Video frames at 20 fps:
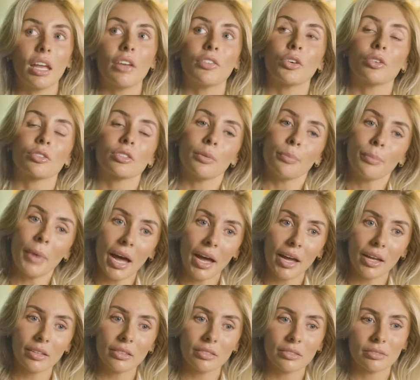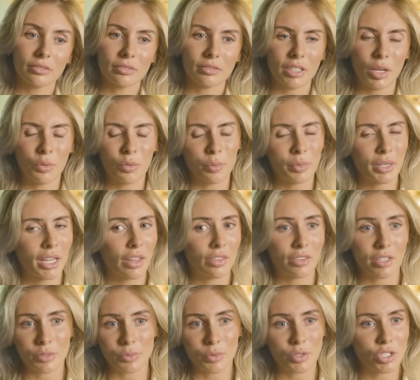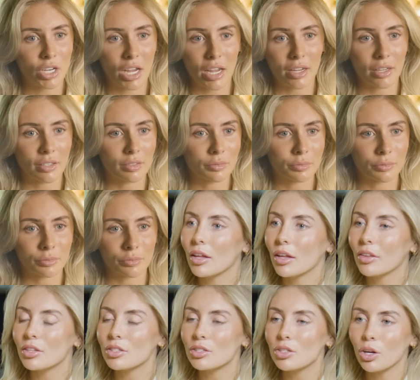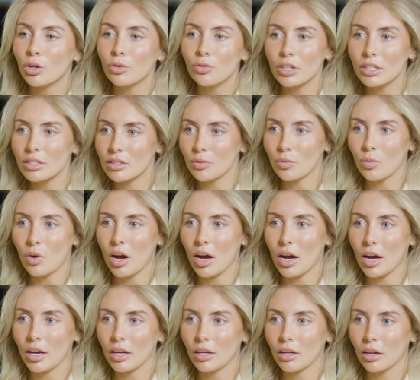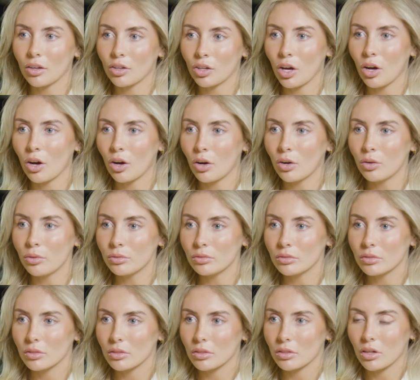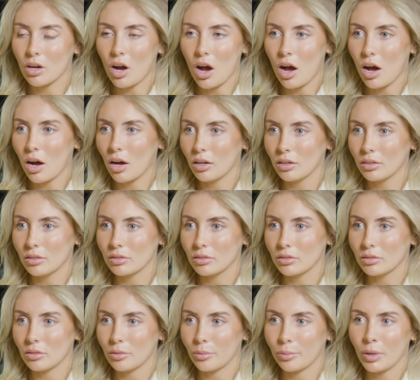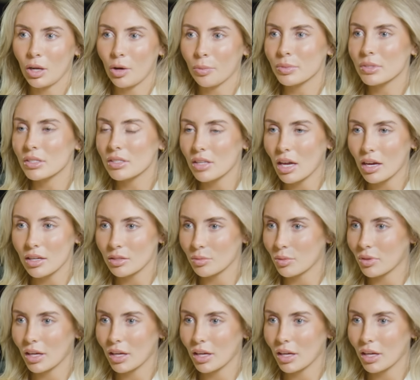If it was a man, they wouldn't be getting this much hate. There's no reason why a girl can't be obsessed with